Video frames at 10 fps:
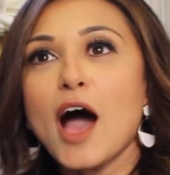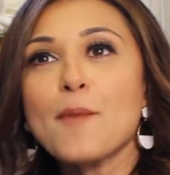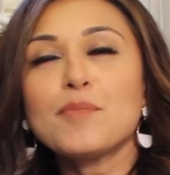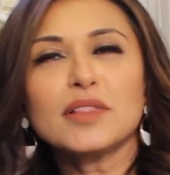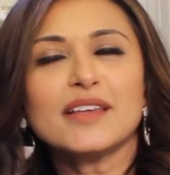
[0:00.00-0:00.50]

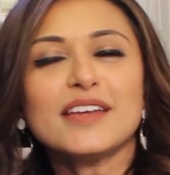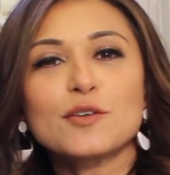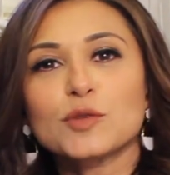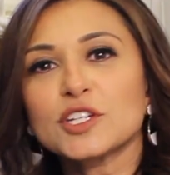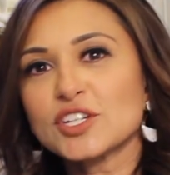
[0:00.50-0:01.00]
ability
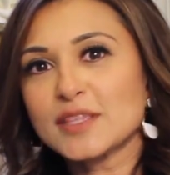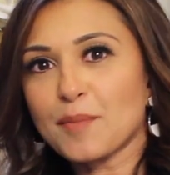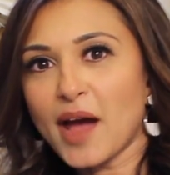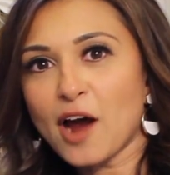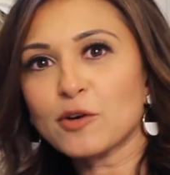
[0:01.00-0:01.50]
and really just the
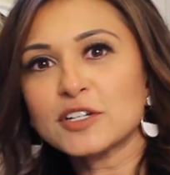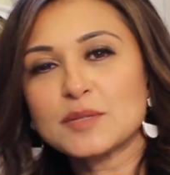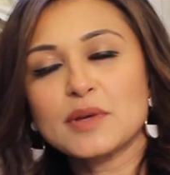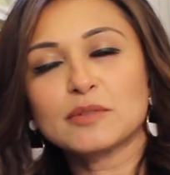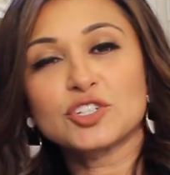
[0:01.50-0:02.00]
power to
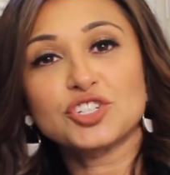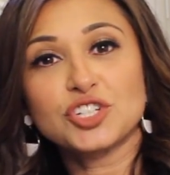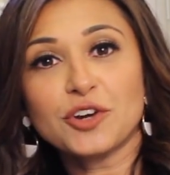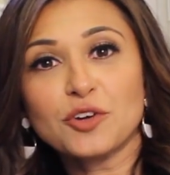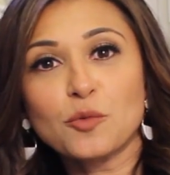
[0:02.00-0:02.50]
be able to
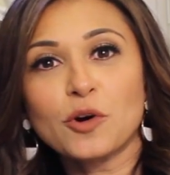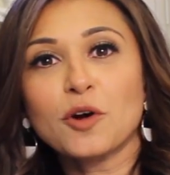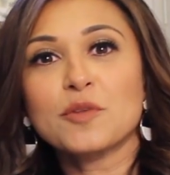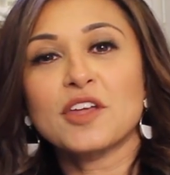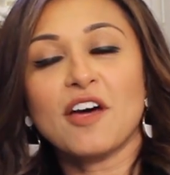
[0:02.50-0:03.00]
share your
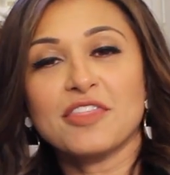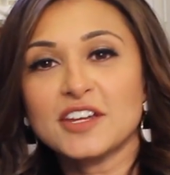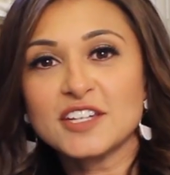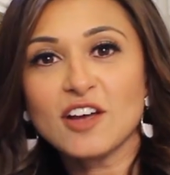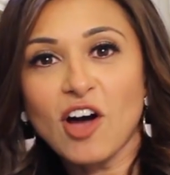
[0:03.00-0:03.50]
work with an authentic